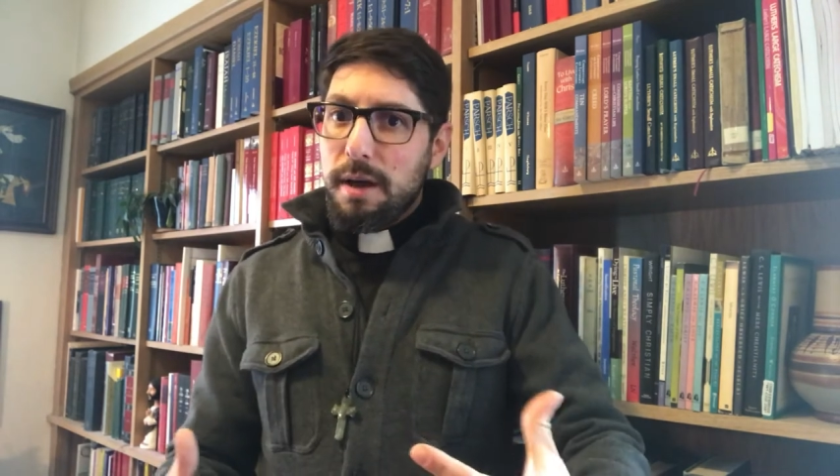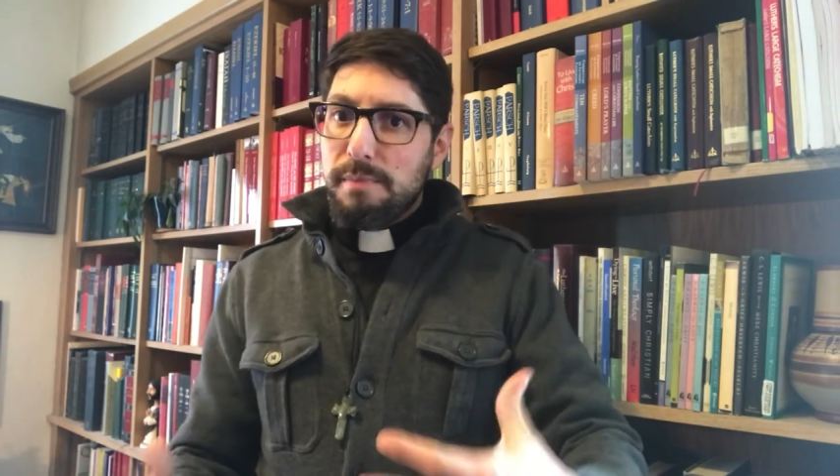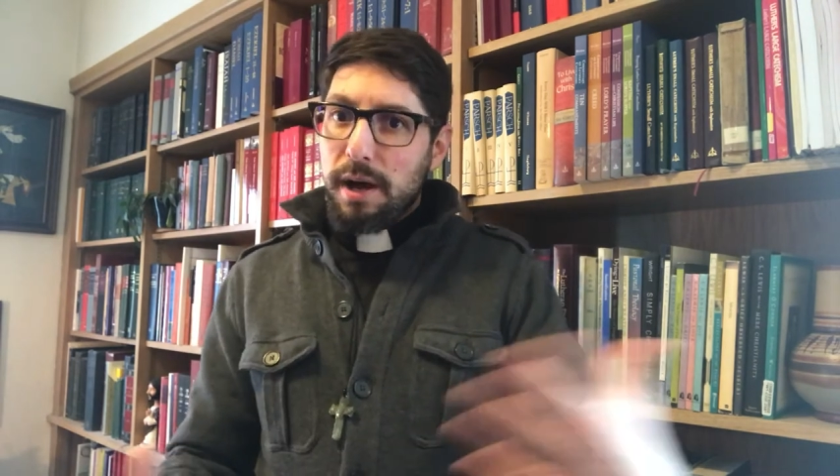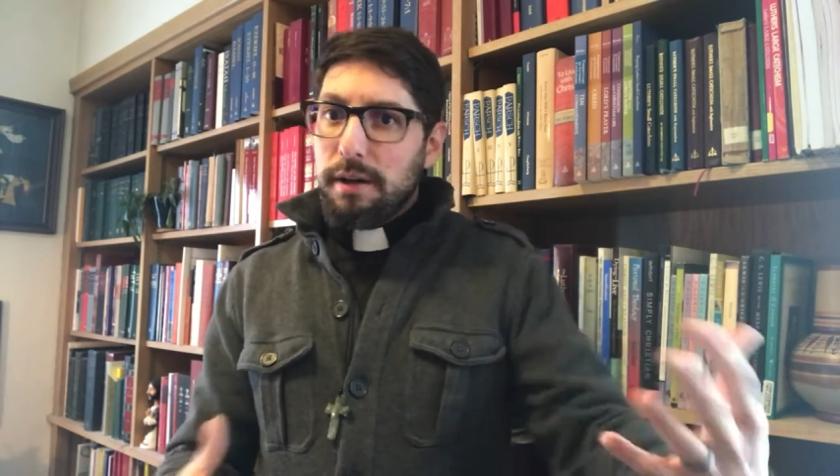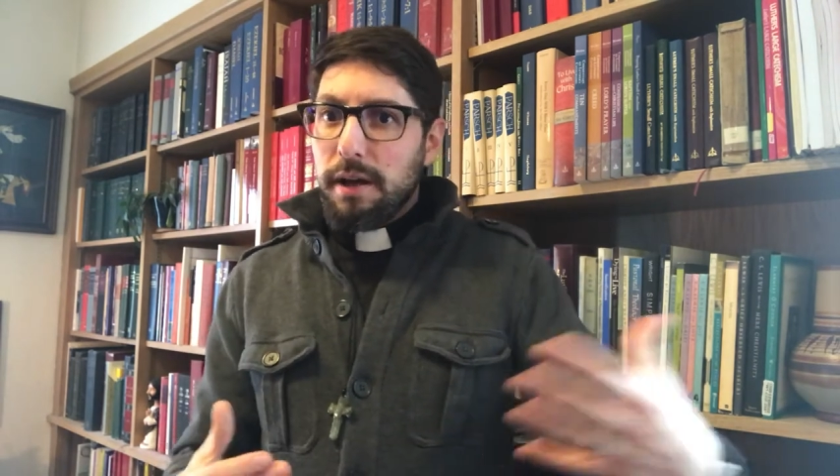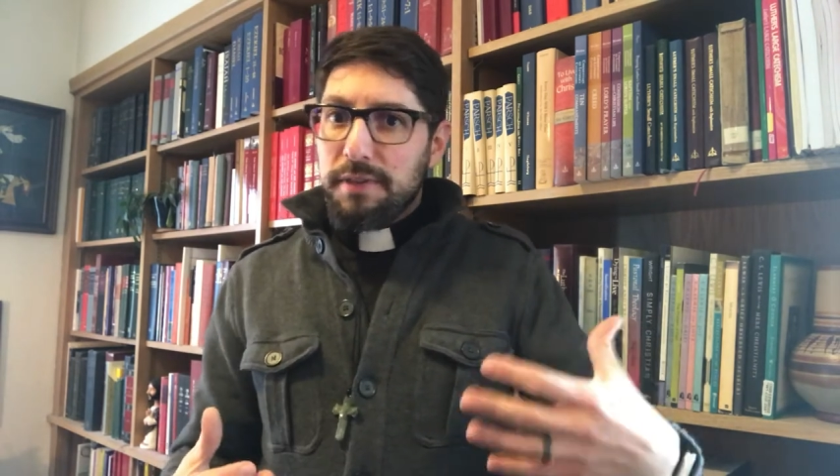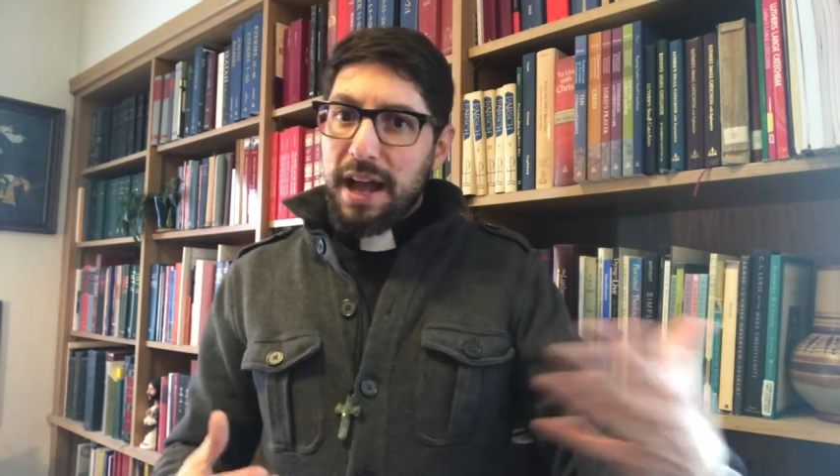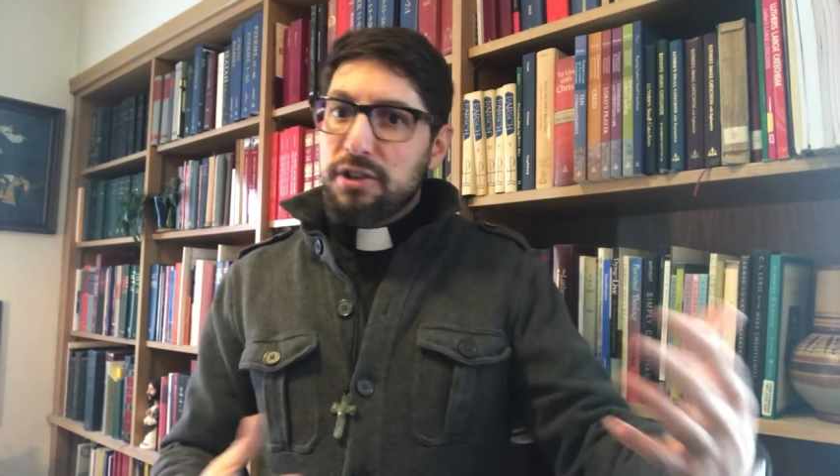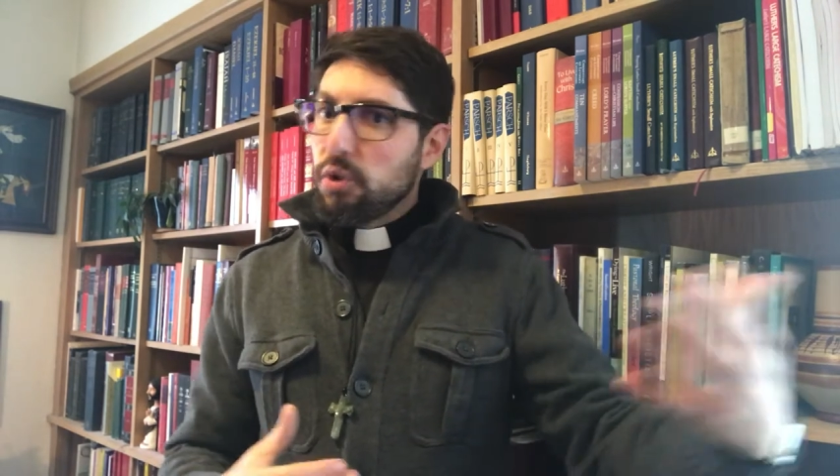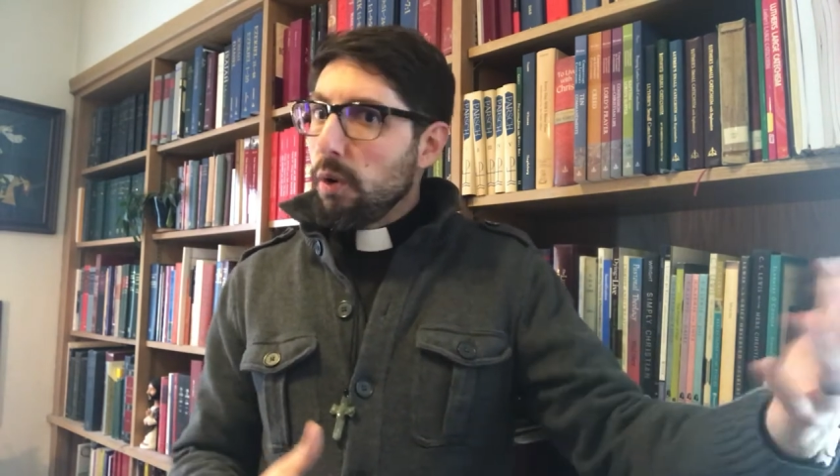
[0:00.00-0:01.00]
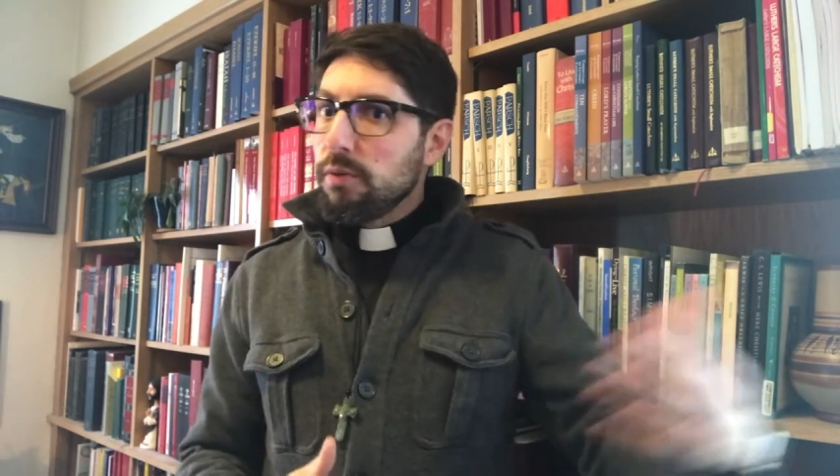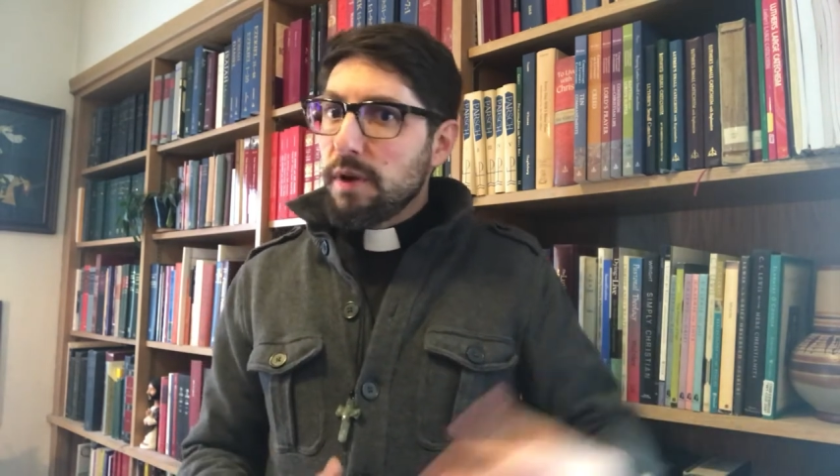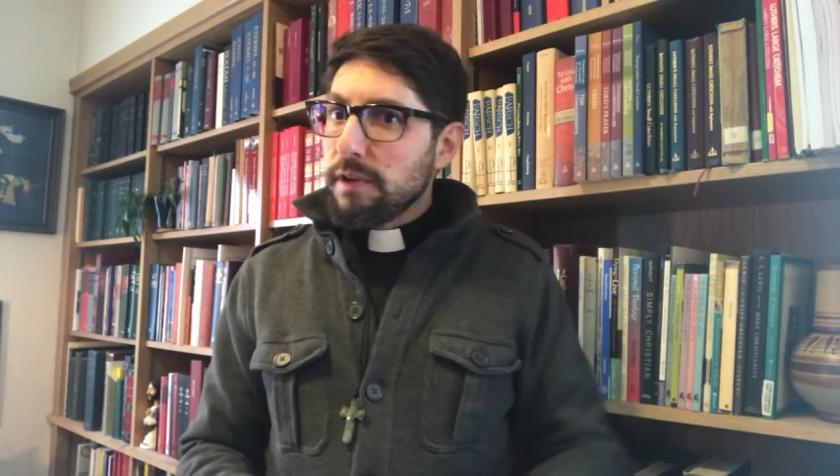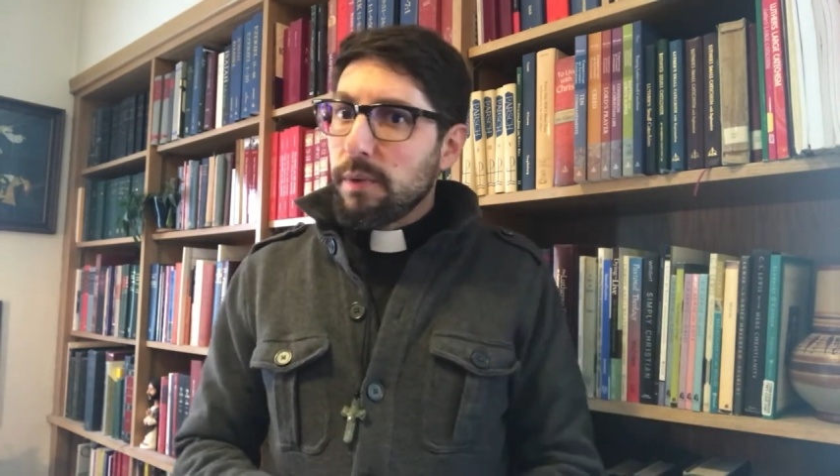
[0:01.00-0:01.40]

But that Jordan River